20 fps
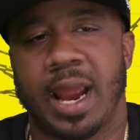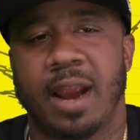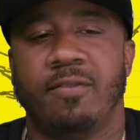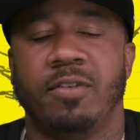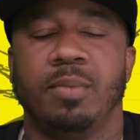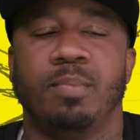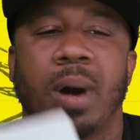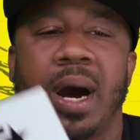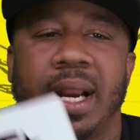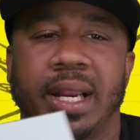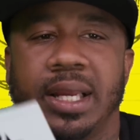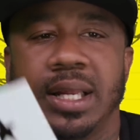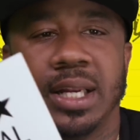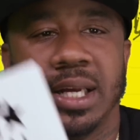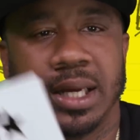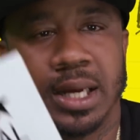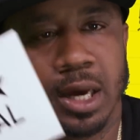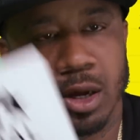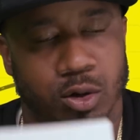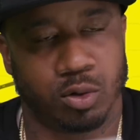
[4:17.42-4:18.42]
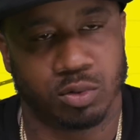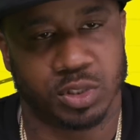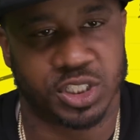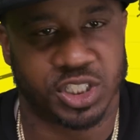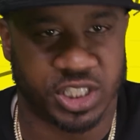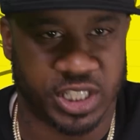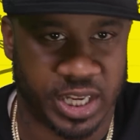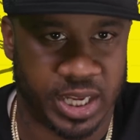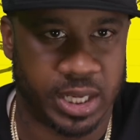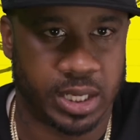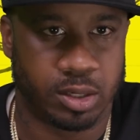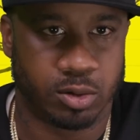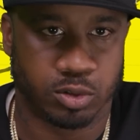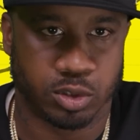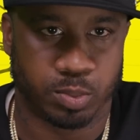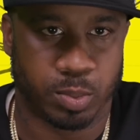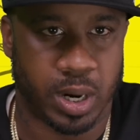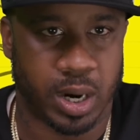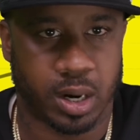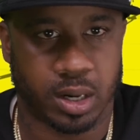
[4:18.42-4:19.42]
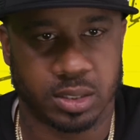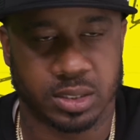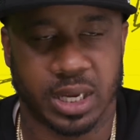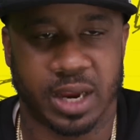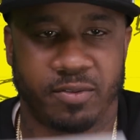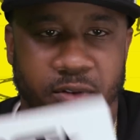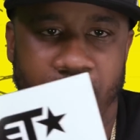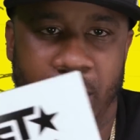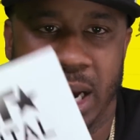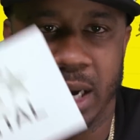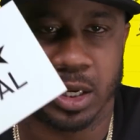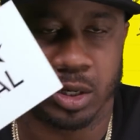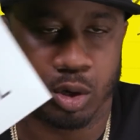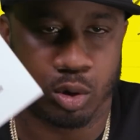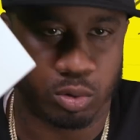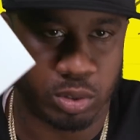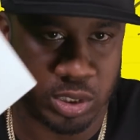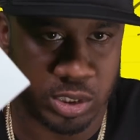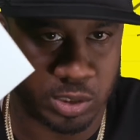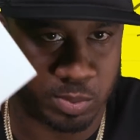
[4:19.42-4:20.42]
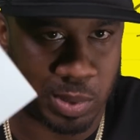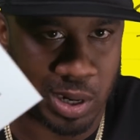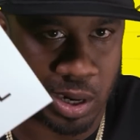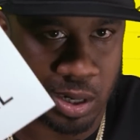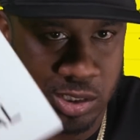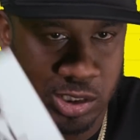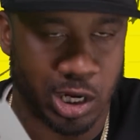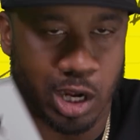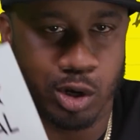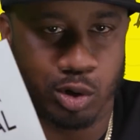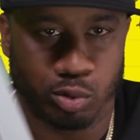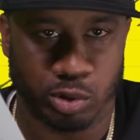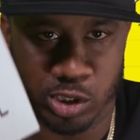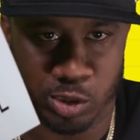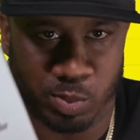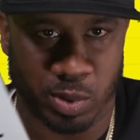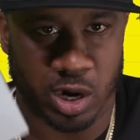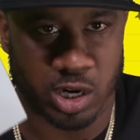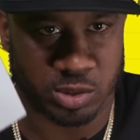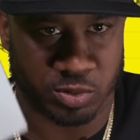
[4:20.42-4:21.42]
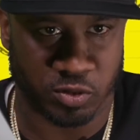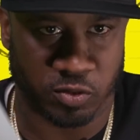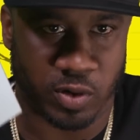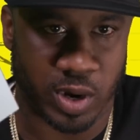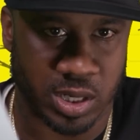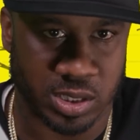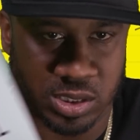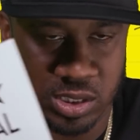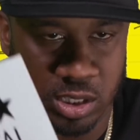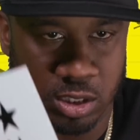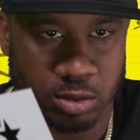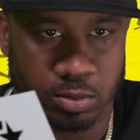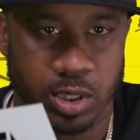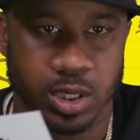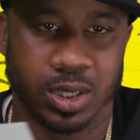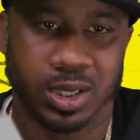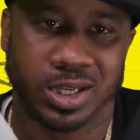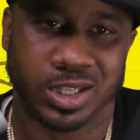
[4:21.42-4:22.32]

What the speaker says: Everybody in the ghetto was chanting those bars. Everybody know these bars. Y'all knew these bars before I sell them.